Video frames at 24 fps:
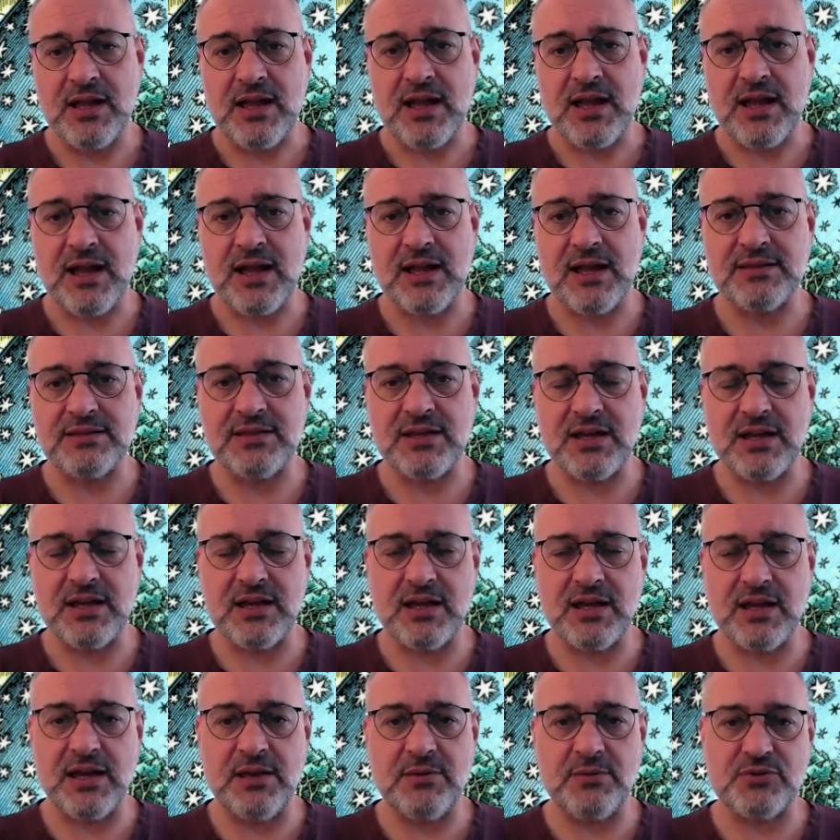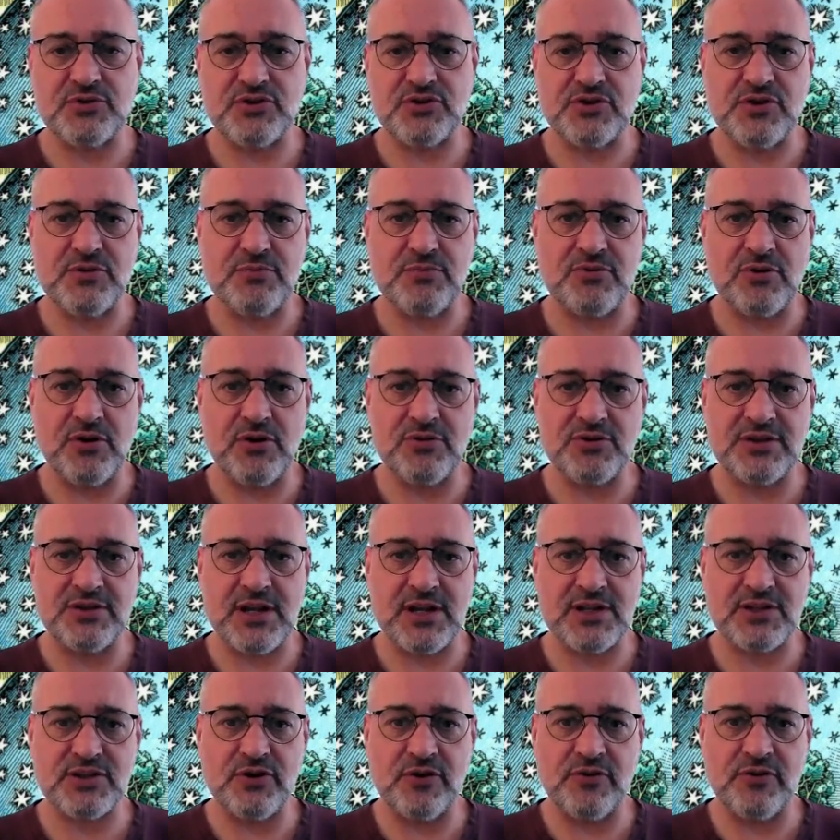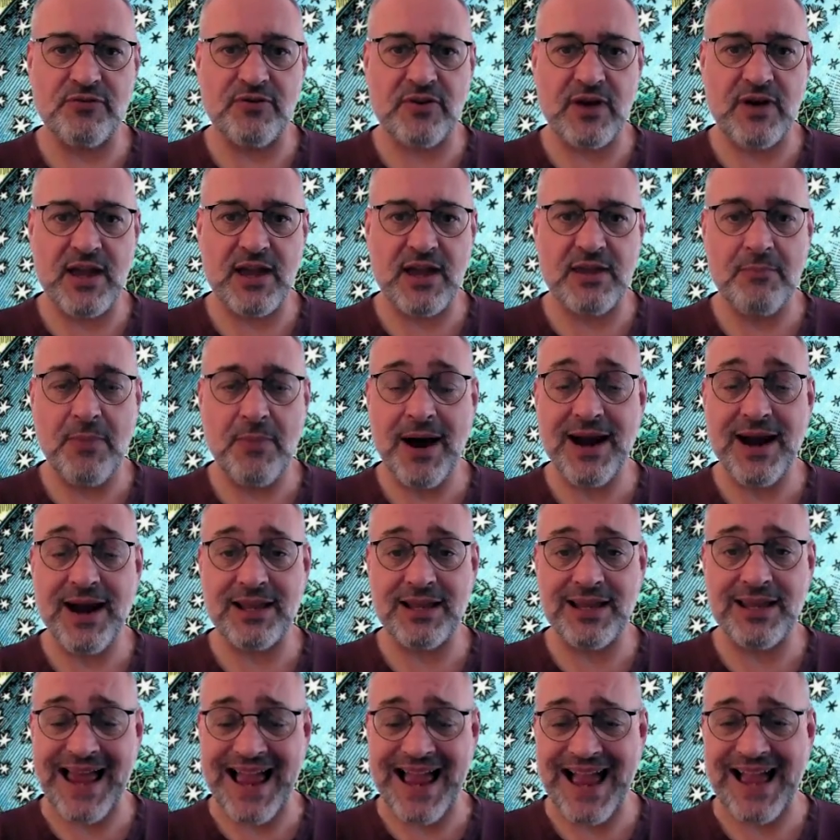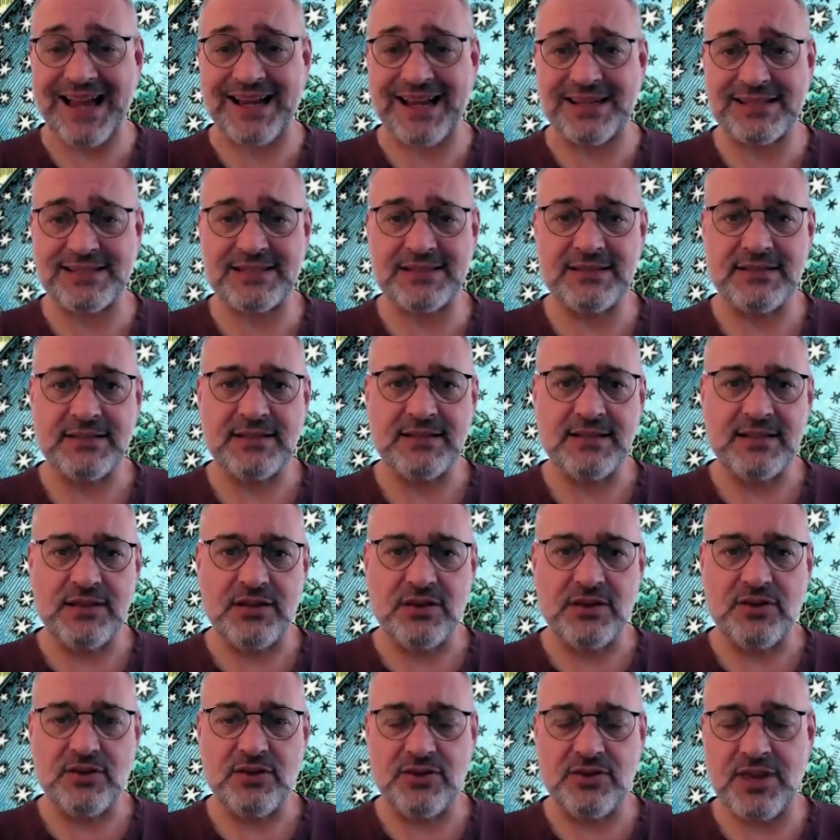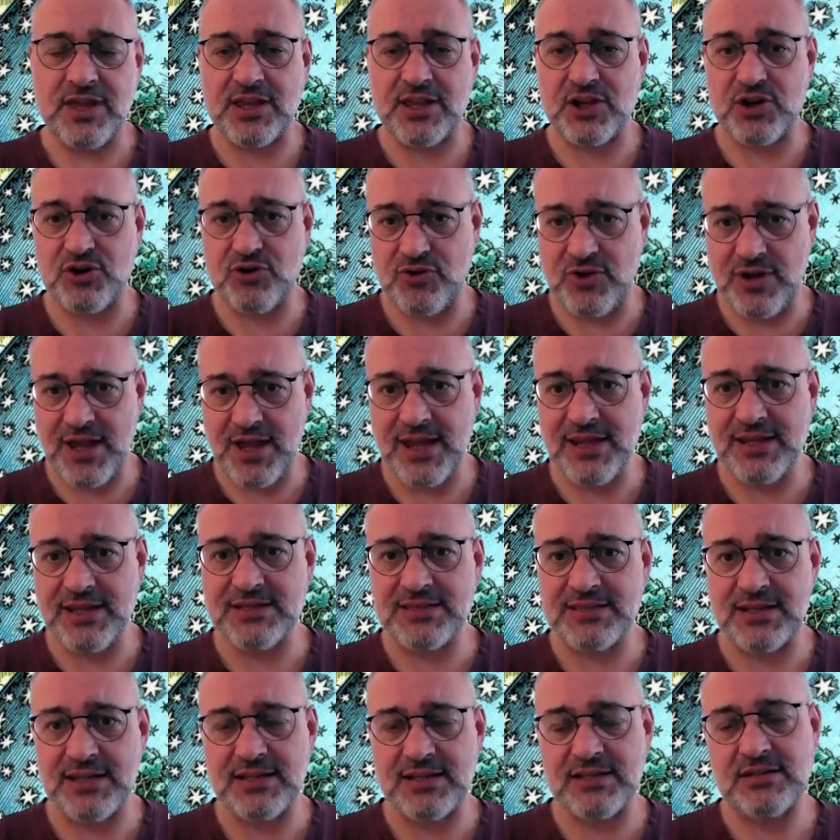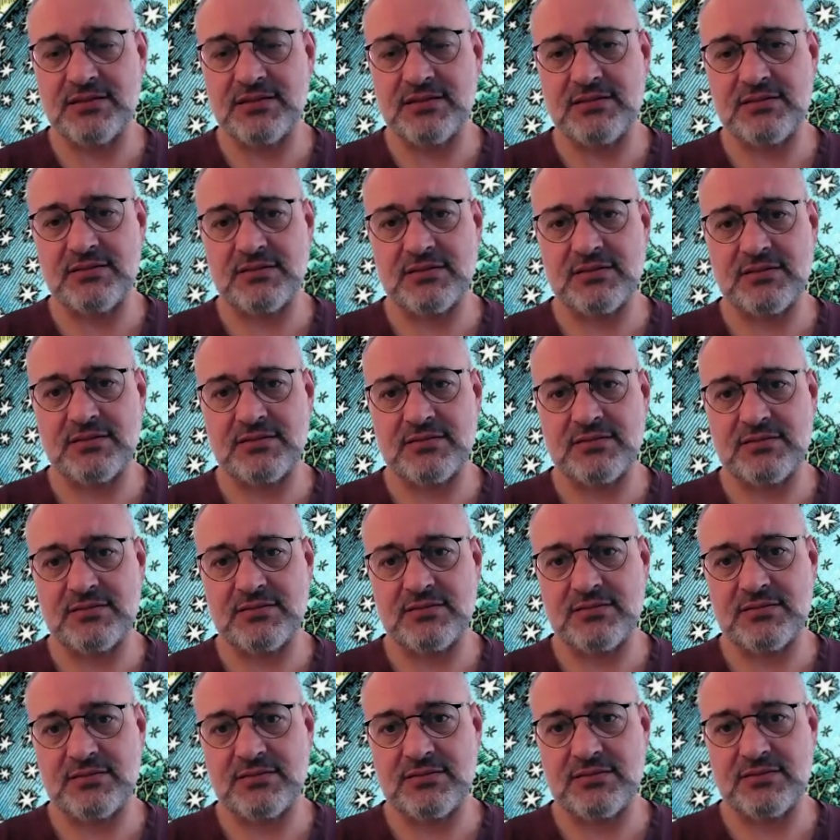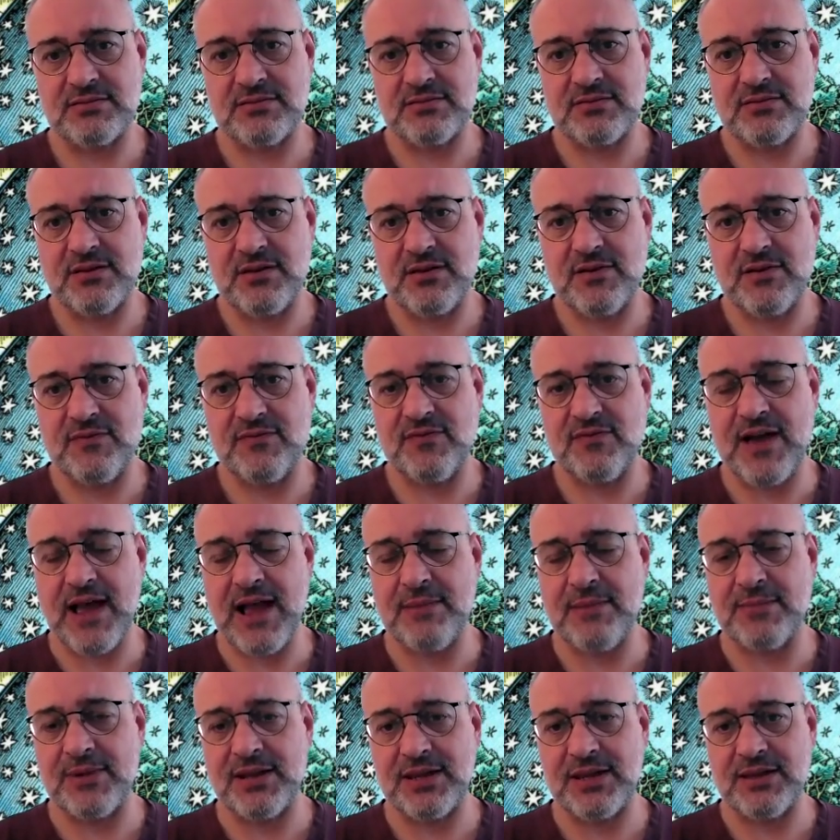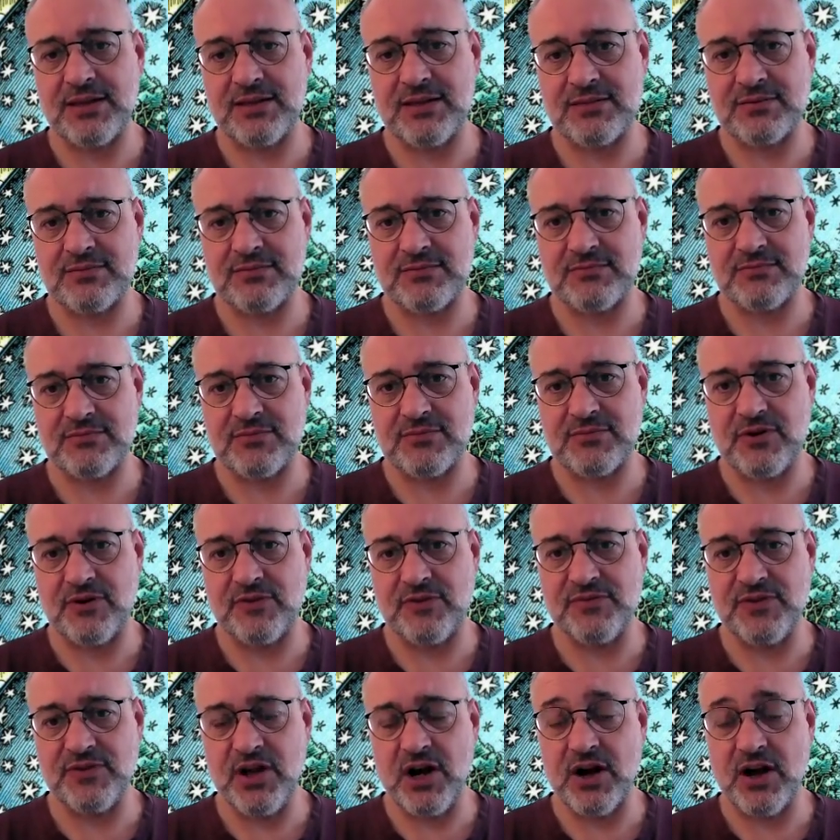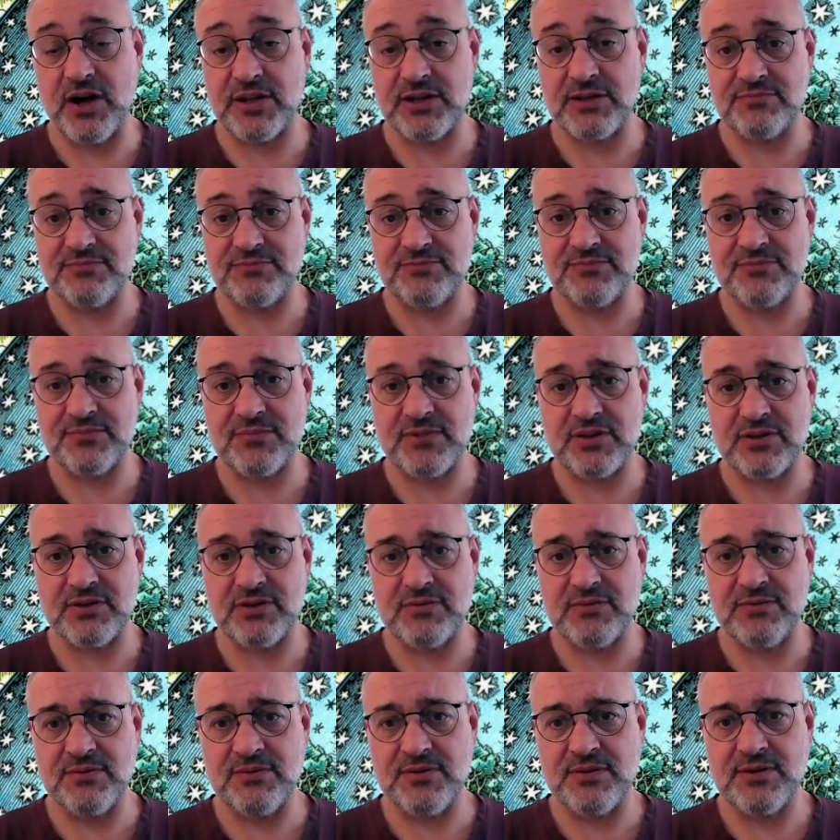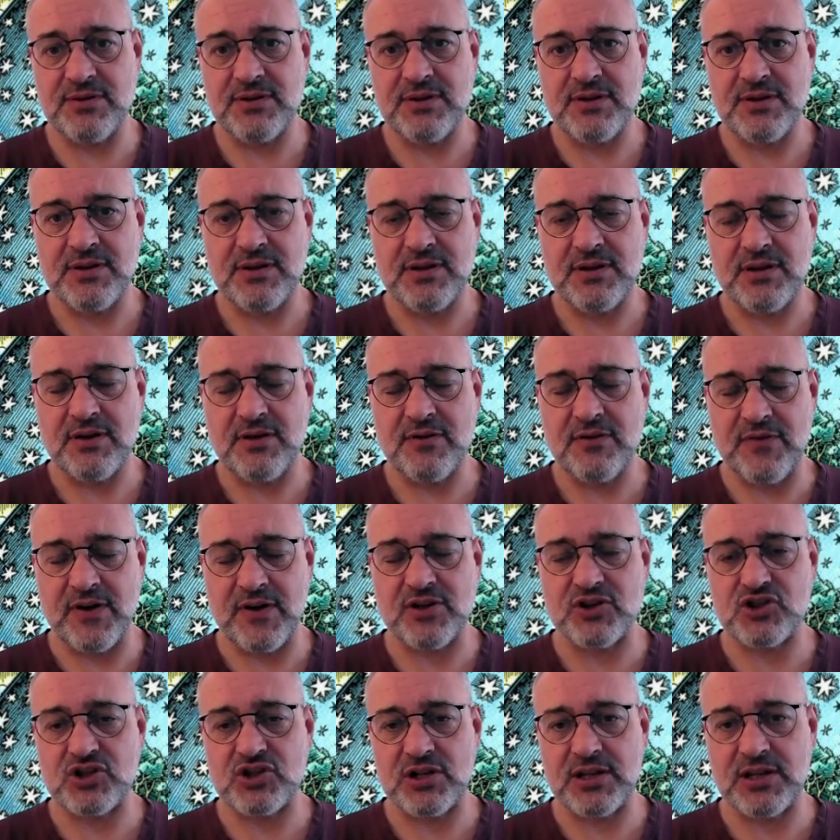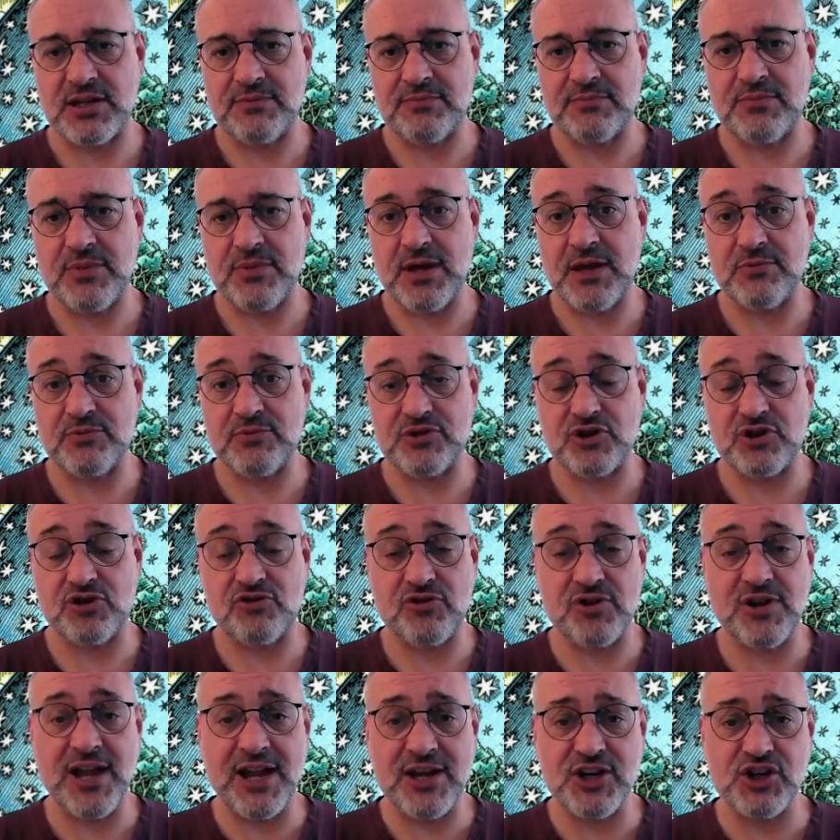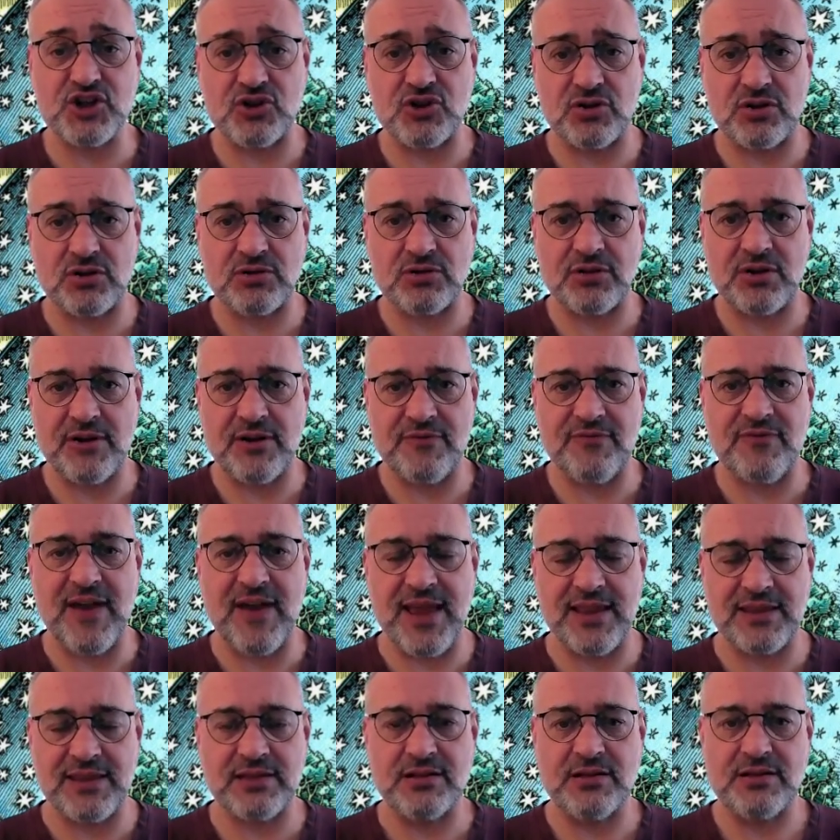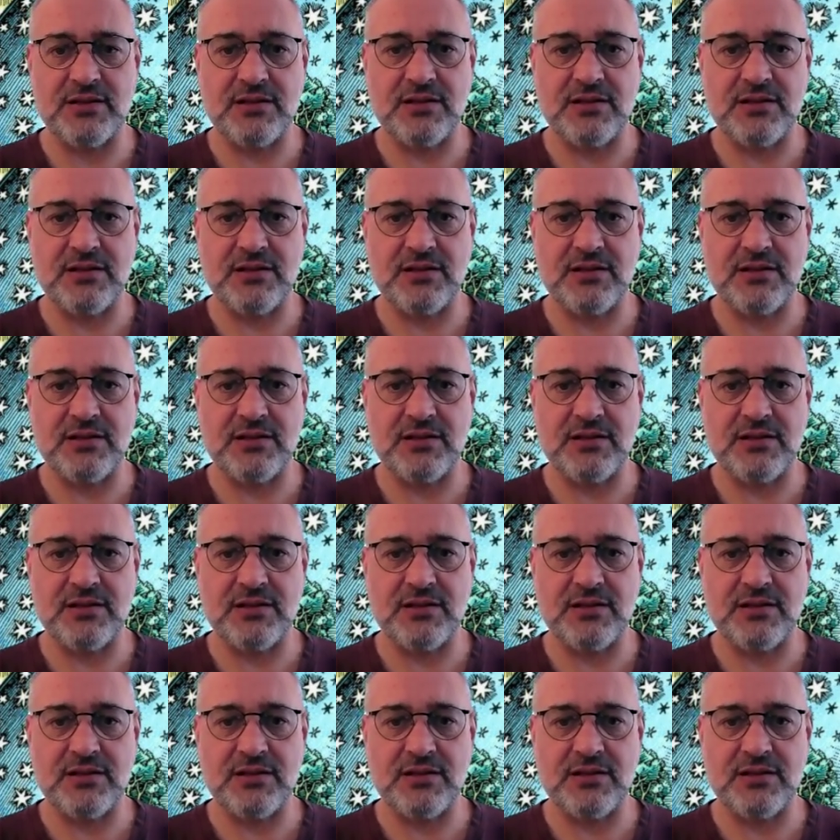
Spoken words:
And it was the process of a male act that then created a family of nine eventually. But it was a creational event.